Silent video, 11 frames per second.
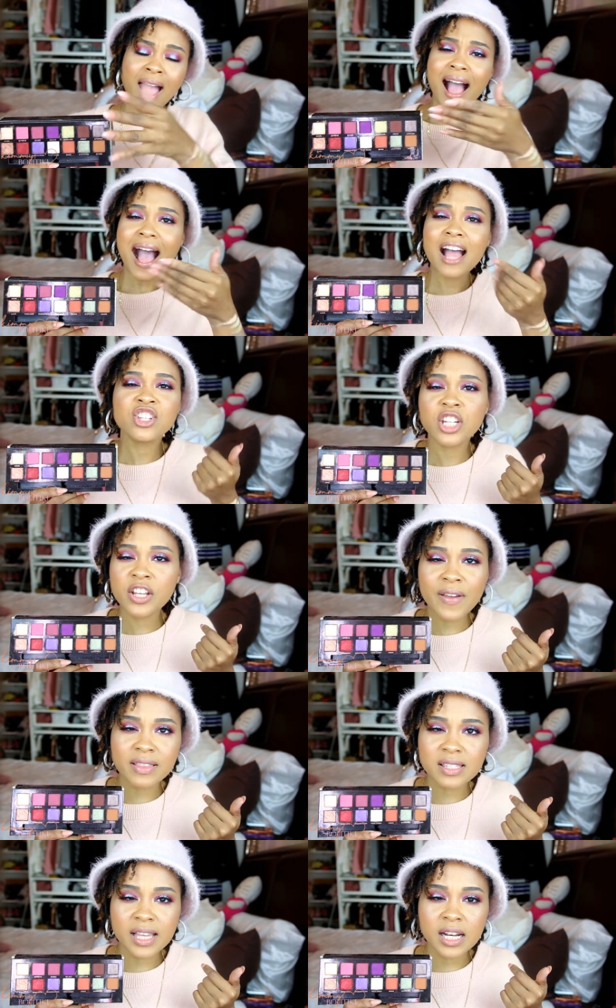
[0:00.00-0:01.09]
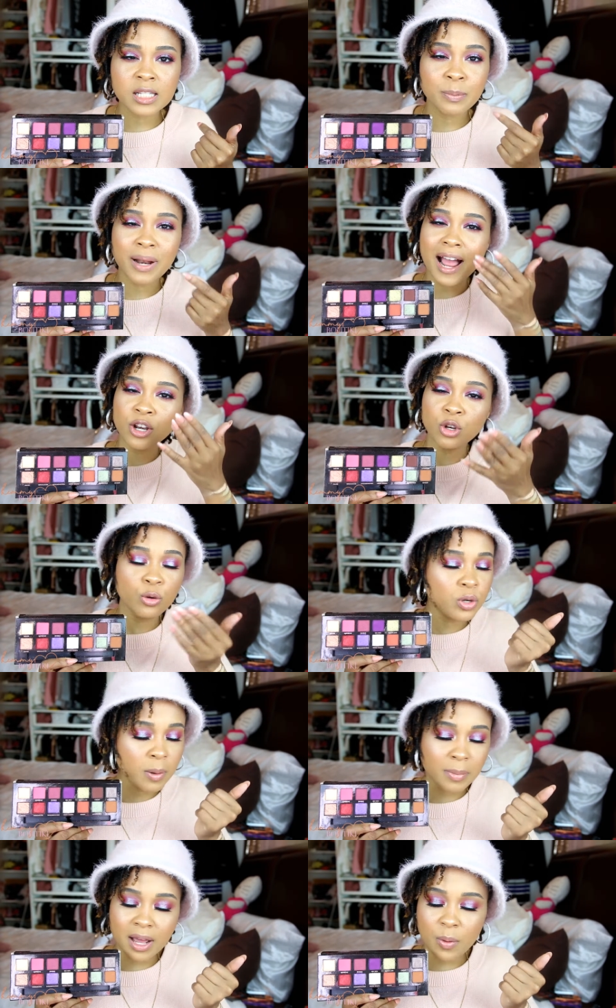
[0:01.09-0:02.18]
I shouldn't even have to say this, but I know you're
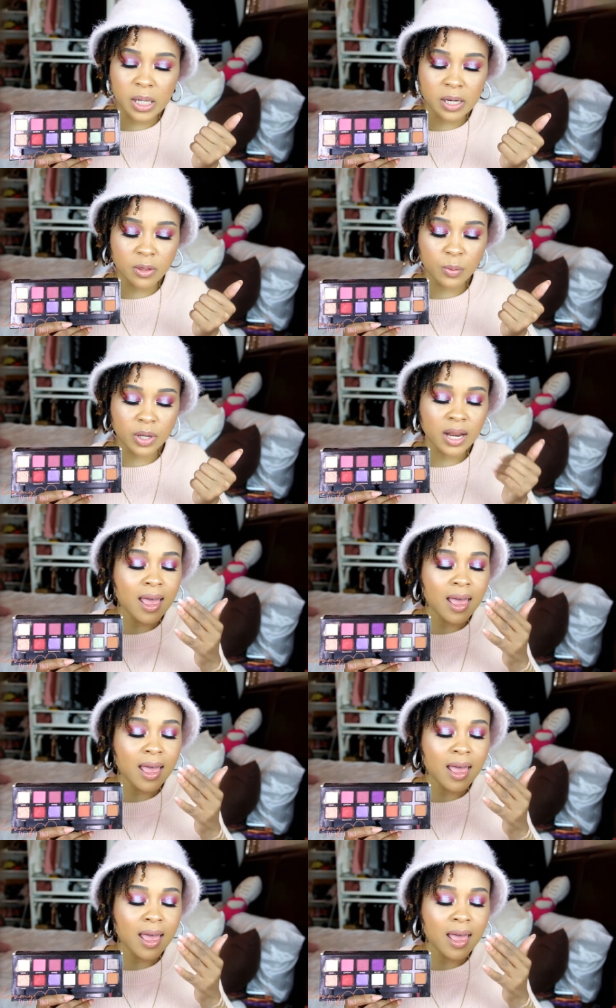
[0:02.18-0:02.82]
coming out with another one.